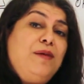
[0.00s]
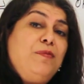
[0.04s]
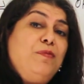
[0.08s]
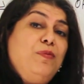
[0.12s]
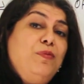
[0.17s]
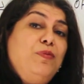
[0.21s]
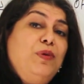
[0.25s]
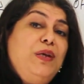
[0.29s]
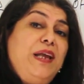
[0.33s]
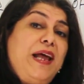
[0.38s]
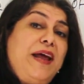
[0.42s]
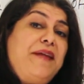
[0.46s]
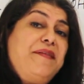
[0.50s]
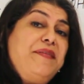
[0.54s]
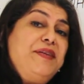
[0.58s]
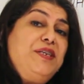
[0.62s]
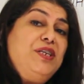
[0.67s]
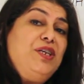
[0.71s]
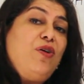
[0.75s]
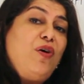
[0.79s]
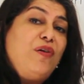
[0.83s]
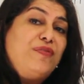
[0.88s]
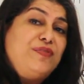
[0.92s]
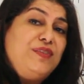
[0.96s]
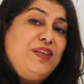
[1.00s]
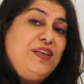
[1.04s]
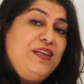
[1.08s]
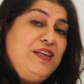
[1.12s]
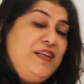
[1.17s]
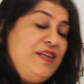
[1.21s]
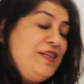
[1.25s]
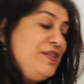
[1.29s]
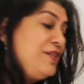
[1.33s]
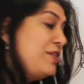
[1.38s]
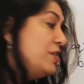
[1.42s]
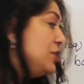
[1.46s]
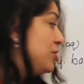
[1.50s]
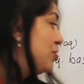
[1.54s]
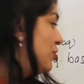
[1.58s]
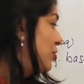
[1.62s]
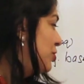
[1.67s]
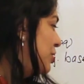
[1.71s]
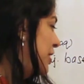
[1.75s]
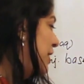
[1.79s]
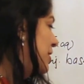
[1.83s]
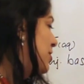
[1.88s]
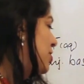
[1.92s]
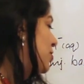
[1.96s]
molarity of the
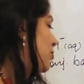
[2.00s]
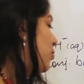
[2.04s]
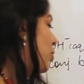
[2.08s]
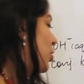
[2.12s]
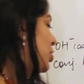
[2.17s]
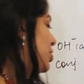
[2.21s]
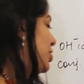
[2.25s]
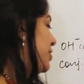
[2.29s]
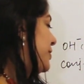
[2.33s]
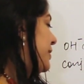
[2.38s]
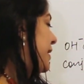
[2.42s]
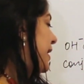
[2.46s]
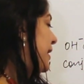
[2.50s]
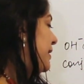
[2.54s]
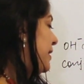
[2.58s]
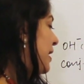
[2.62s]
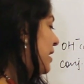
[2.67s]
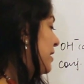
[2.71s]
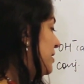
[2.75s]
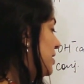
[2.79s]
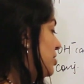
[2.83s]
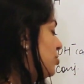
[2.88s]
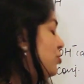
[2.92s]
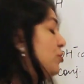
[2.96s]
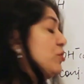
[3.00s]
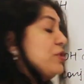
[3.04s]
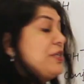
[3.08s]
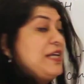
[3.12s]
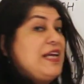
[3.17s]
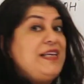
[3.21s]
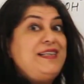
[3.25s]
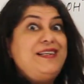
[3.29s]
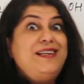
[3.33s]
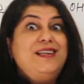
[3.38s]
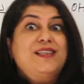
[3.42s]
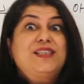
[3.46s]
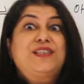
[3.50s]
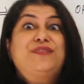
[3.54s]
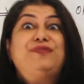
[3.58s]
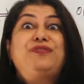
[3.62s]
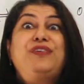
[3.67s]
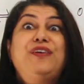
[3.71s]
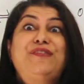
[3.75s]
dissociated water, and undissociated is